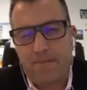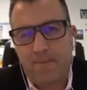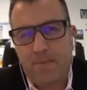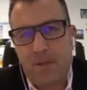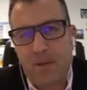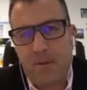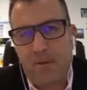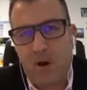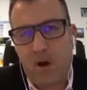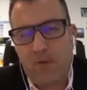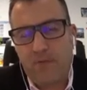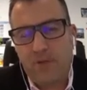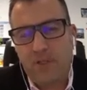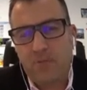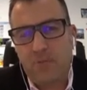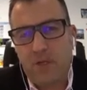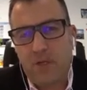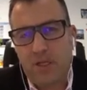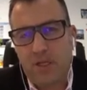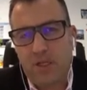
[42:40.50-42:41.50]
office
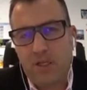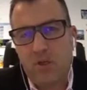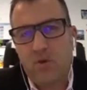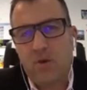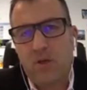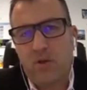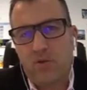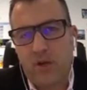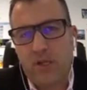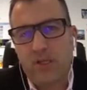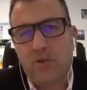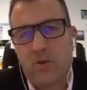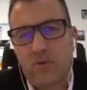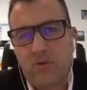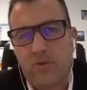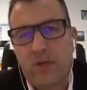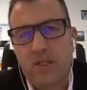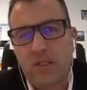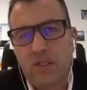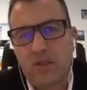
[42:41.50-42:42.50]
building, you can
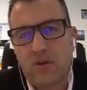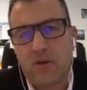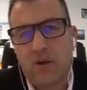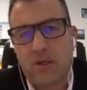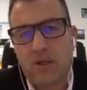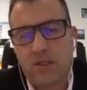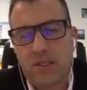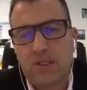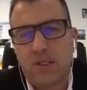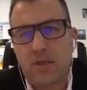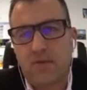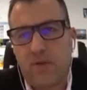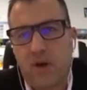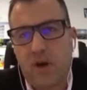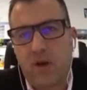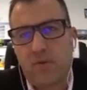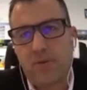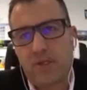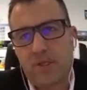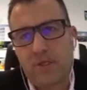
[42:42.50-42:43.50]
retrofit your existing
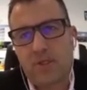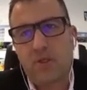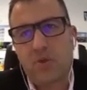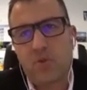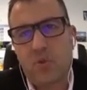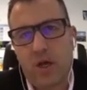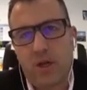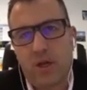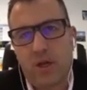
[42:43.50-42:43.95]
environment just as well.